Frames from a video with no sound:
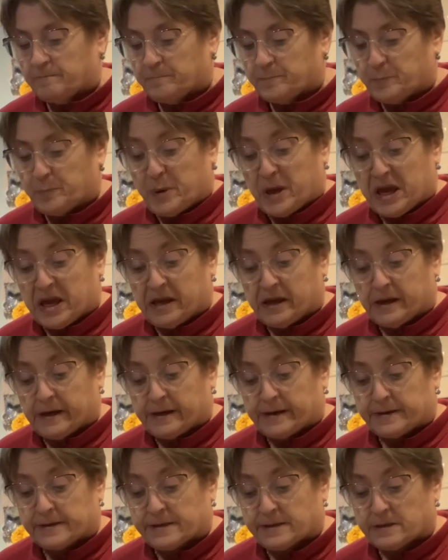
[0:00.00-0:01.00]

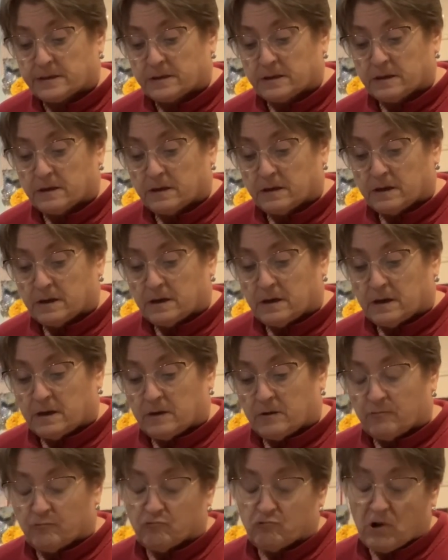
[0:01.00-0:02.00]
pinks,
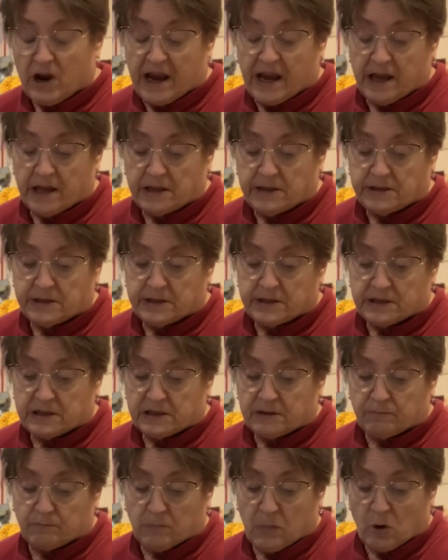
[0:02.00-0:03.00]
reds,
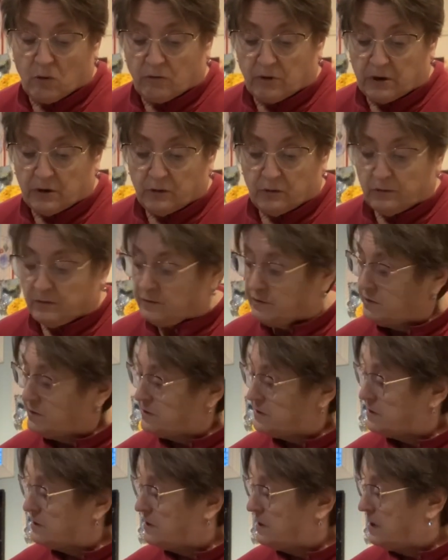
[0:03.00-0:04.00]

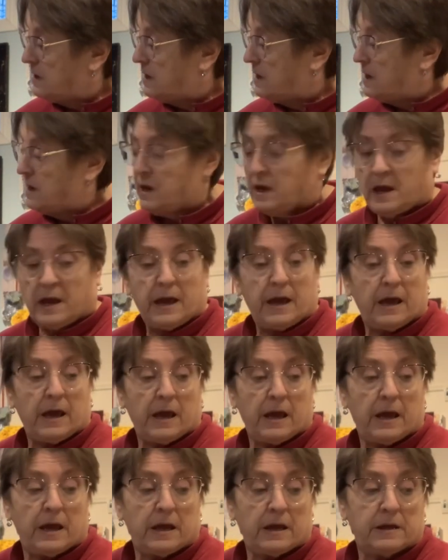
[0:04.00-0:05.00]
maroons,
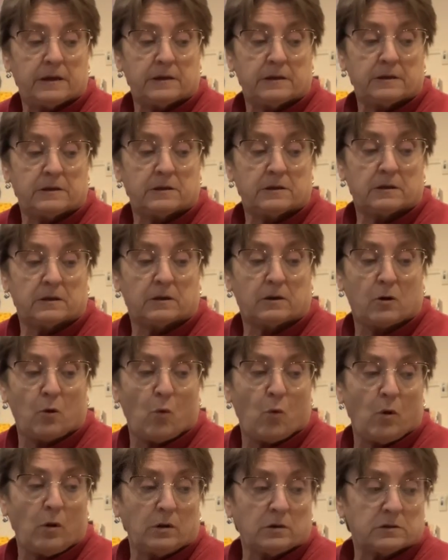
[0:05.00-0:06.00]
and
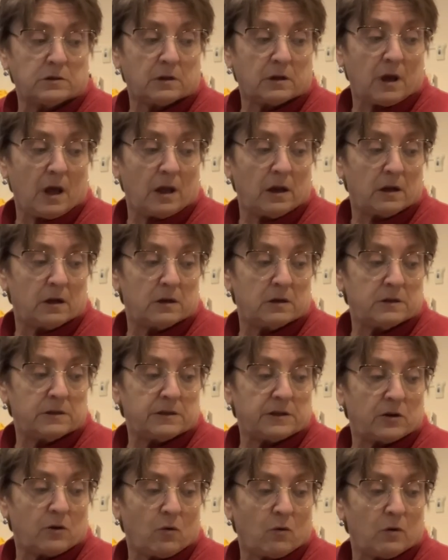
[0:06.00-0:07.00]
gold colors
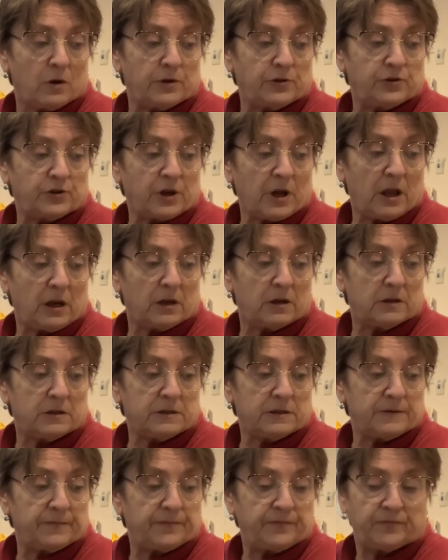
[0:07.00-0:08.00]
and orange
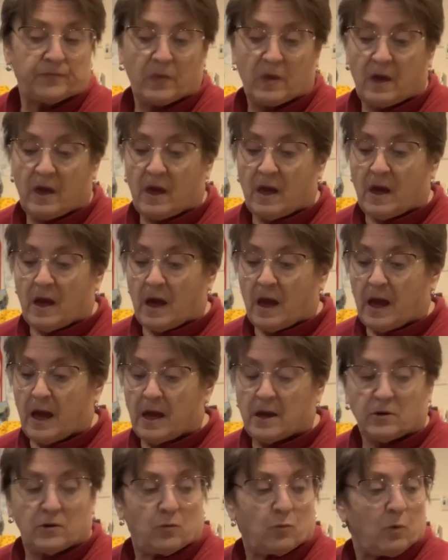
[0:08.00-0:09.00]
colors.
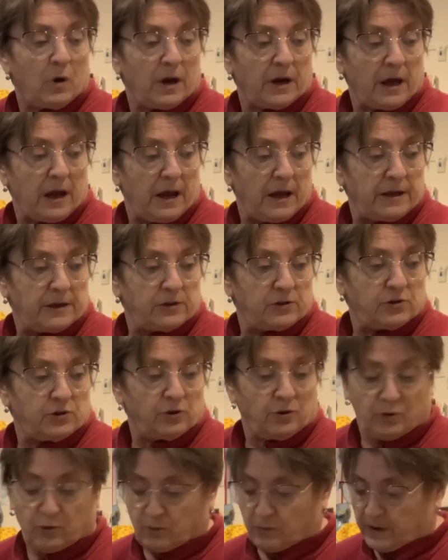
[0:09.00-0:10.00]
And what I
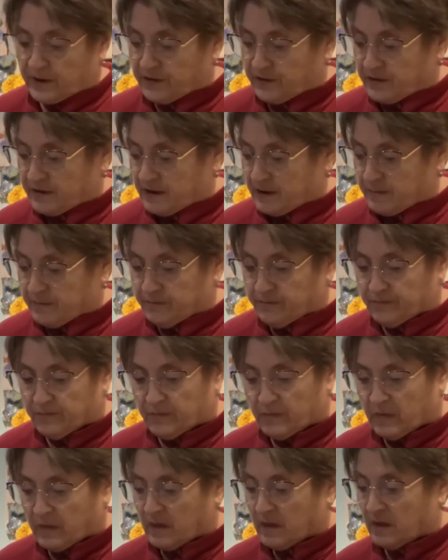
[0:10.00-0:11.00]
do with them
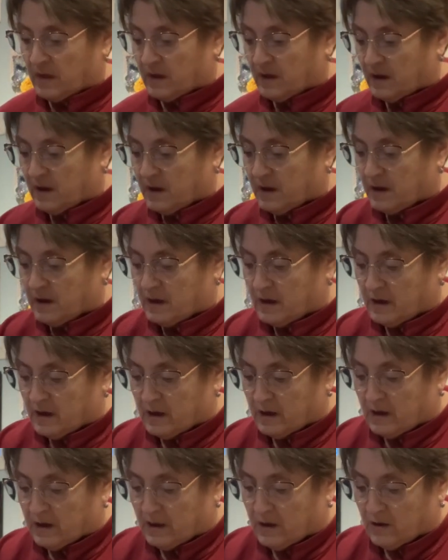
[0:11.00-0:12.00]

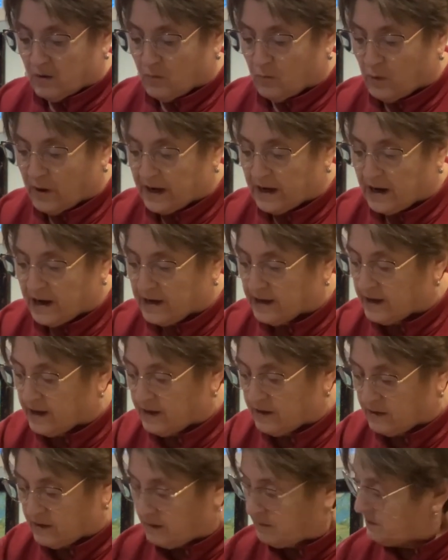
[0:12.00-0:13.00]
when I
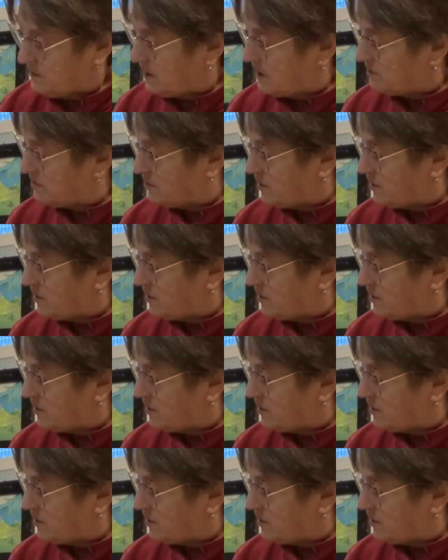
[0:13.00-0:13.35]
get them,